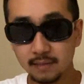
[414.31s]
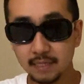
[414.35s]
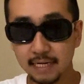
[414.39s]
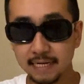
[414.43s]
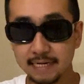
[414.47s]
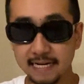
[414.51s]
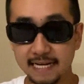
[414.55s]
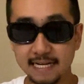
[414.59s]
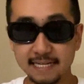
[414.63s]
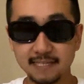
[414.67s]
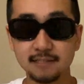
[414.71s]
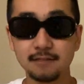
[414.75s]

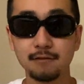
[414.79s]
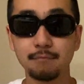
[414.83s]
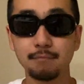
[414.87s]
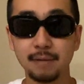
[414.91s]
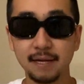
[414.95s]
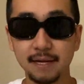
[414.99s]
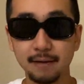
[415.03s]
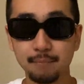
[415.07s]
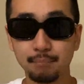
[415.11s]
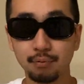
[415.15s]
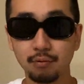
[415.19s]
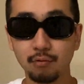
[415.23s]
that's the
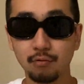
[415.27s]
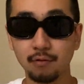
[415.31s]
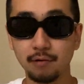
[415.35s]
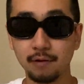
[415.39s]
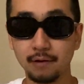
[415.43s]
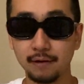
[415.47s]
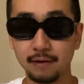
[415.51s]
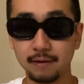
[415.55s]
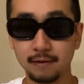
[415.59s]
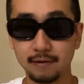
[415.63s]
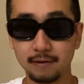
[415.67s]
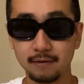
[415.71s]
main
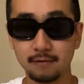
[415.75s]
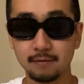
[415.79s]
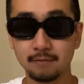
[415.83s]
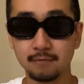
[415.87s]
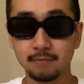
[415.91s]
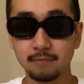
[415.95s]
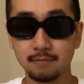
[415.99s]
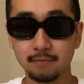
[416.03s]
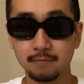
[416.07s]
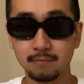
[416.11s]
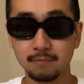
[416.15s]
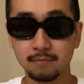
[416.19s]
point.
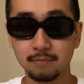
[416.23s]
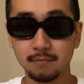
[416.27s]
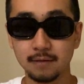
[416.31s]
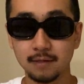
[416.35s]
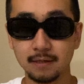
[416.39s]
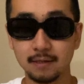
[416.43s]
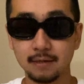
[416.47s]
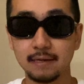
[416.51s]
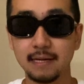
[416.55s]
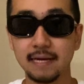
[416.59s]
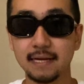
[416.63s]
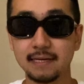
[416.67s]

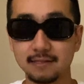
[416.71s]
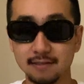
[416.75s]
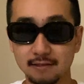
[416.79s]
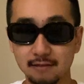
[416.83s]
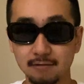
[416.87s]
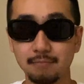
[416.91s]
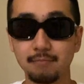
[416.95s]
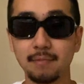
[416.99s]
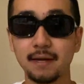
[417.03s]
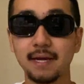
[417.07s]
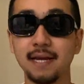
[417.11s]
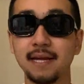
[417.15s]
That's the
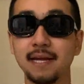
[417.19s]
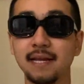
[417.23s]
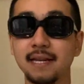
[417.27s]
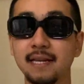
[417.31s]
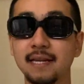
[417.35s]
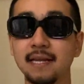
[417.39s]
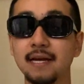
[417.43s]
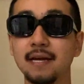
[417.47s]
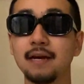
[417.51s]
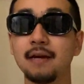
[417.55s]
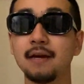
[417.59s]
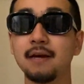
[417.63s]

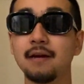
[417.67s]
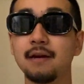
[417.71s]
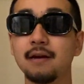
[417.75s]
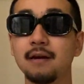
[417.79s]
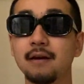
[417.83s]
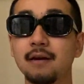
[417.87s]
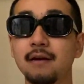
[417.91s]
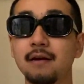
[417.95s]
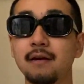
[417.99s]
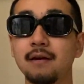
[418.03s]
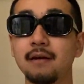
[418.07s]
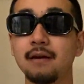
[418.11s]
main
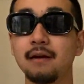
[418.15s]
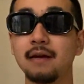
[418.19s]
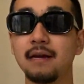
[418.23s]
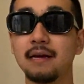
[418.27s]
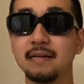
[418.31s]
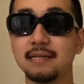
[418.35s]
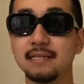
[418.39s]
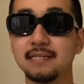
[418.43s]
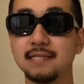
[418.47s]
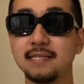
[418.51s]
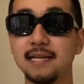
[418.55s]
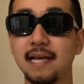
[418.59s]

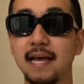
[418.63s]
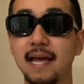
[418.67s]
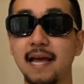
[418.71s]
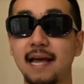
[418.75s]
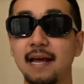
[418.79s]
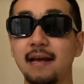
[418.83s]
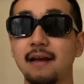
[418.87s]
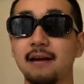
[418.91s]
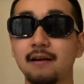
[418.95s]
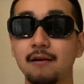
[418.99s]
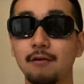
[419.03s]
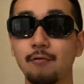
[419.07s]

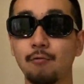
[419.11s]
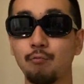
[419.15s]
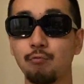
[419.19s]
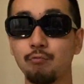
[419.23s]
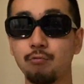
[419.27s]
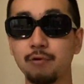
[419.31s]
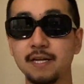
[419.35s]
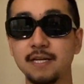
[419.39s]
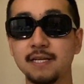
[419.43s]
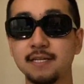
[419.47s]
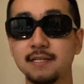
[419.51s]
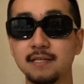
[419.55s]
exact
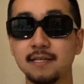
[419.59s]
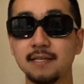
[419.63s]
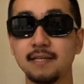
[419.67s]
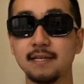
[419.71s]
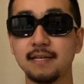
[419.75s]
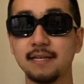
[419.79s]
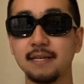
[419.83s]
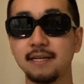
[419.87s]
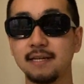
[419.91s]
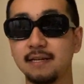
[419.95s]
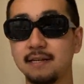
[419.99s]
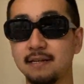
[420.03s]

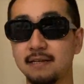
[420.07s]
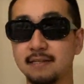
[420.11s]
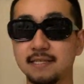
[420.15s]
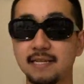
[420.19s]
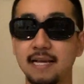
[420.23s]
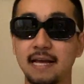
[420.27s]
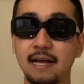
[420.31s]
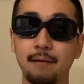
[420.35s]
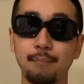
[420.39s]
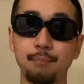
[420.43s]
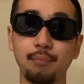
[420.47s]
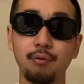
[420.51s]
reason and
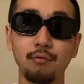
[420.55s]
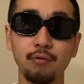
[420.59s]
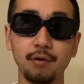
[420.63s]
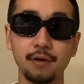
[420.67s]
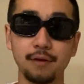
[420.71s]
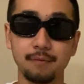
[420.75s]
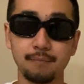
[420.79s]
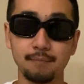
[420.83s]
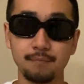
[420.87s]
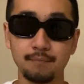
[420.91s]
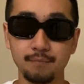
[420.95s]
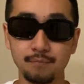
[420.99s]
exact
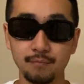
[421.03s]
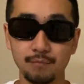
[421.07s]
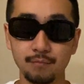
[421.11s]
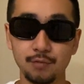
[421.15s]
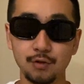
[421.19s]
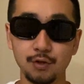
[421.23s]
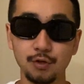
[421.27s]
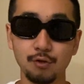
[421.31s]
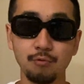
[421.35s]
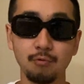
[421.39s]
point. You